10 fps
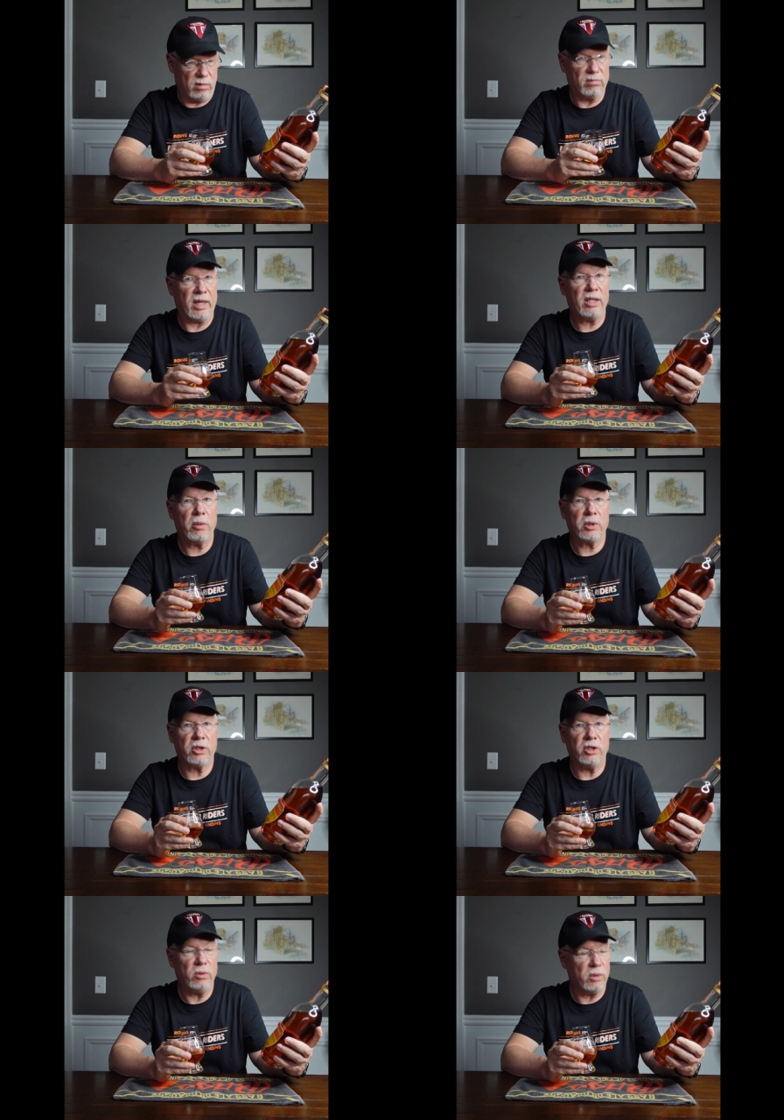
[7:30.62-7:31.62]
They know what
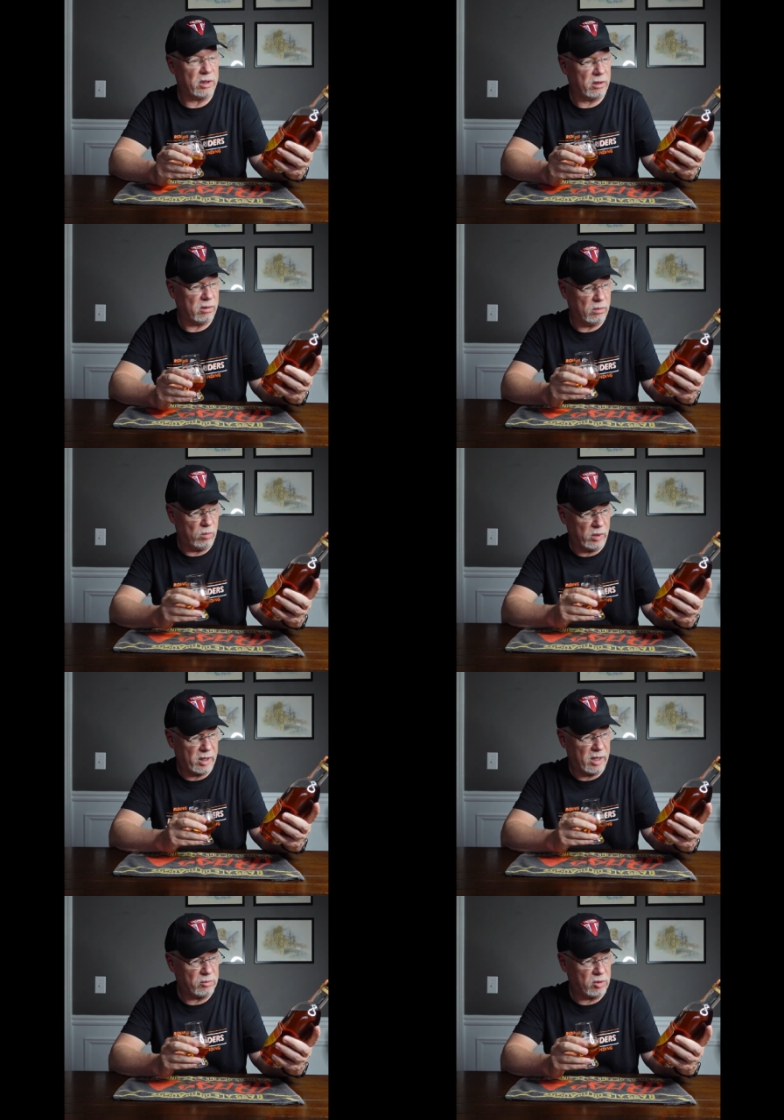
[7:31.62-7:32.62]
they're doing when
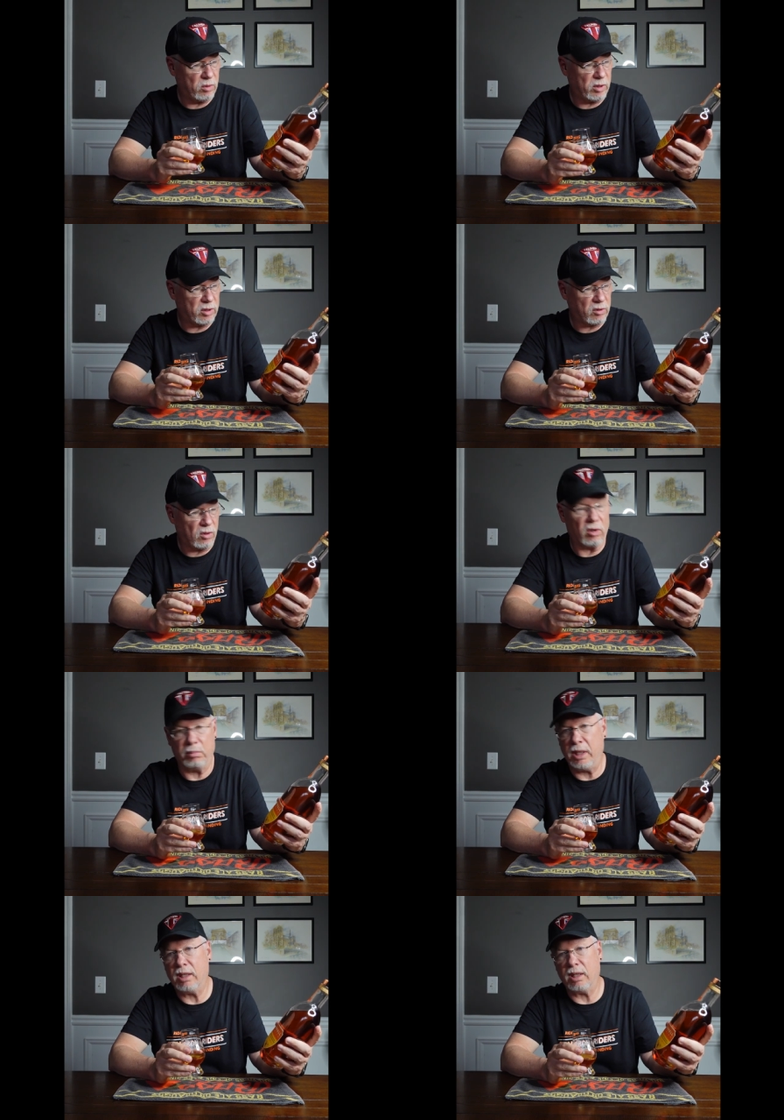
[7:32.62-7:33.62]
it comes to this
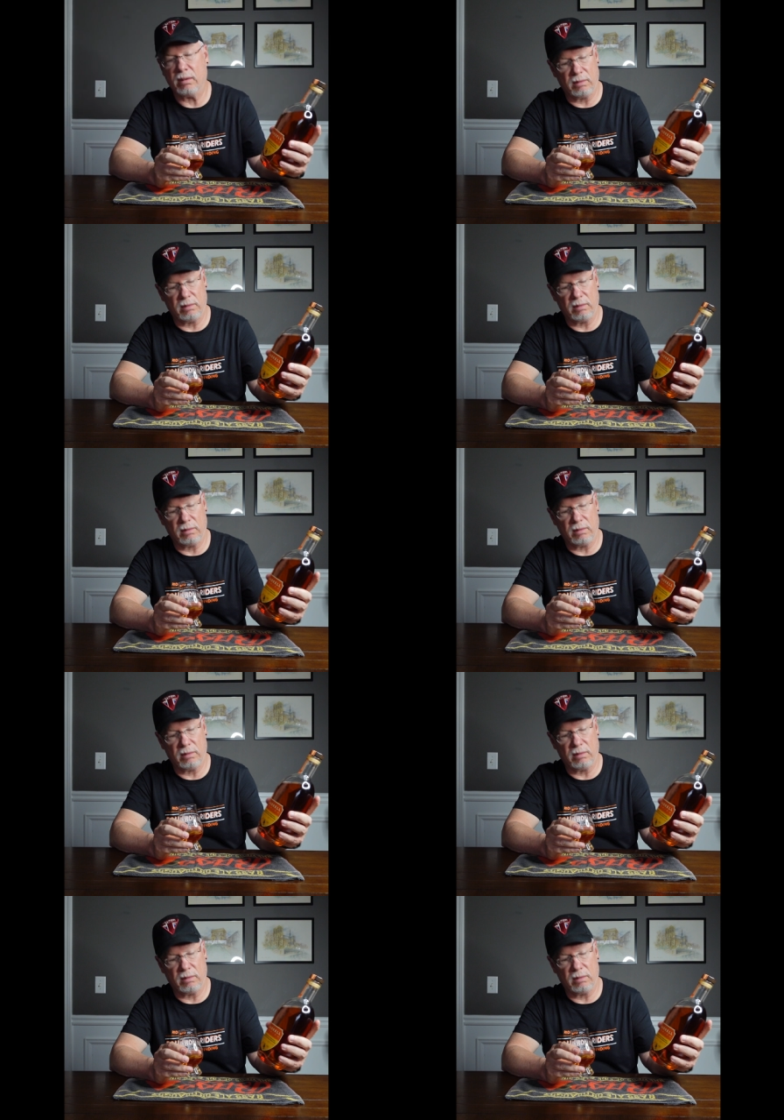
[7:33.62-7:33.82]
Armida.